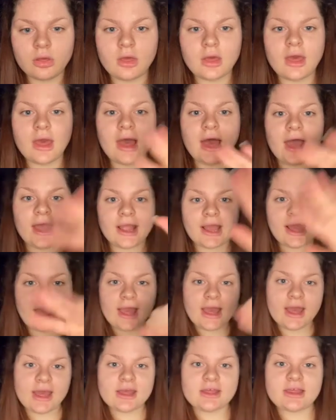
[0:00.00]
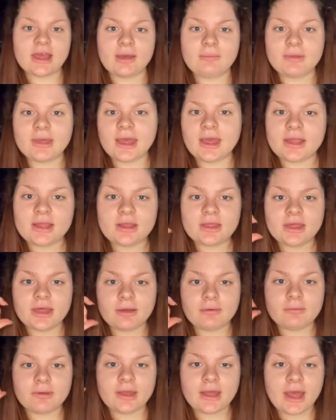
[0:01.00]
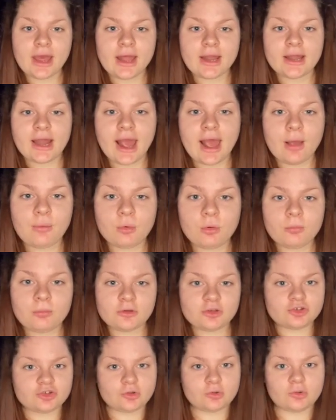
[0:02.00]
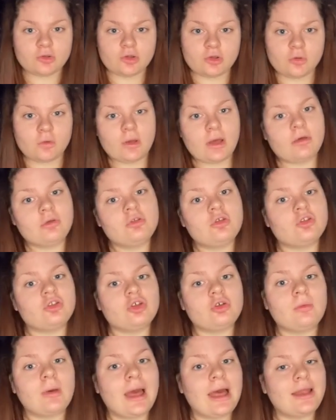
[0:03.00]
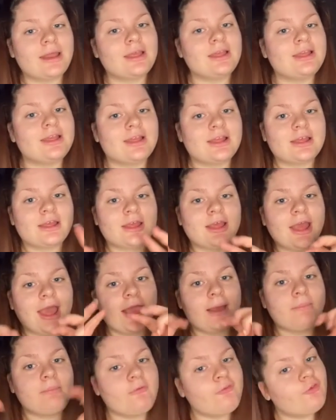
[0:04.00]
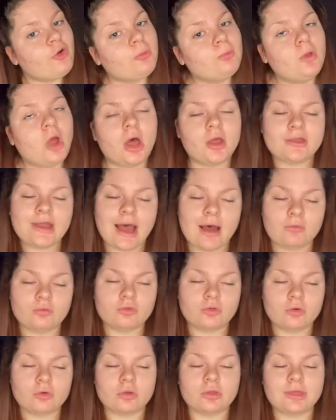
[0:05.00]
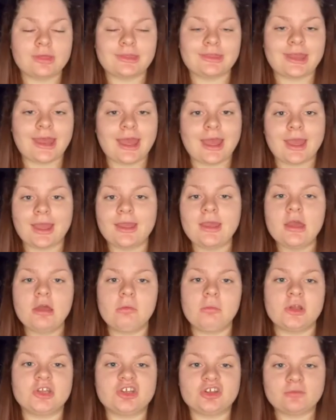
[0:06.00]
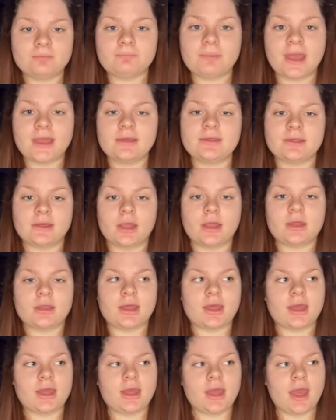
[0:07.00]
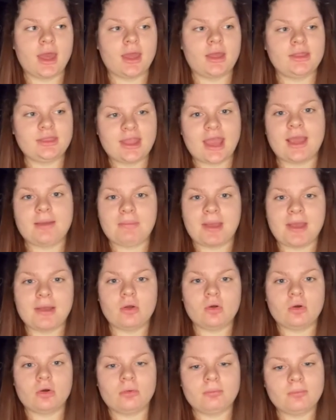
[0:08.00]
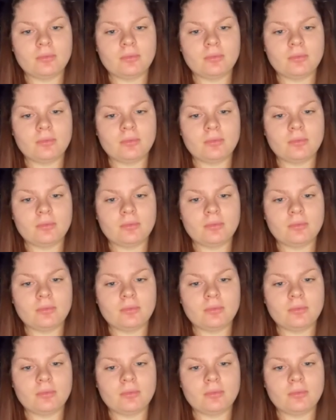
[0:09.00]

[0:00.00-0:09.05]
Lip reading: Hi guys, I'm Caitlin Terry and I will be showing you how to do an escape from lockdown look today, which is basically a day makeup.